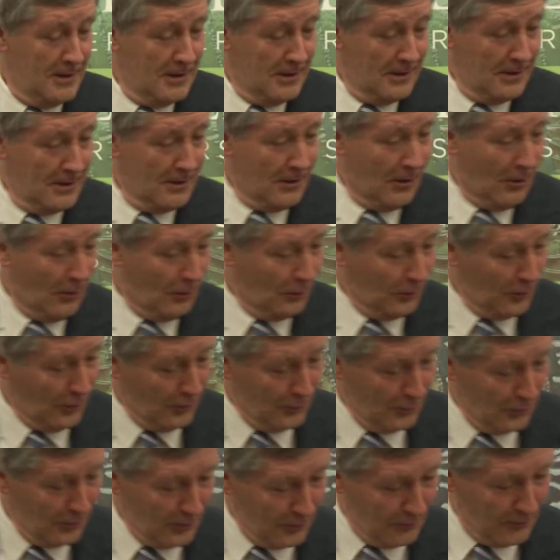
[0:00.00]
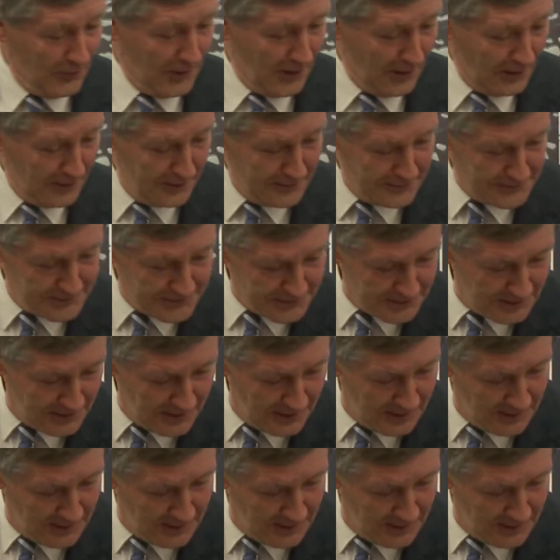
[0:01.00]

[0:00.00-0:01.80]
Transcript: hold on all of those.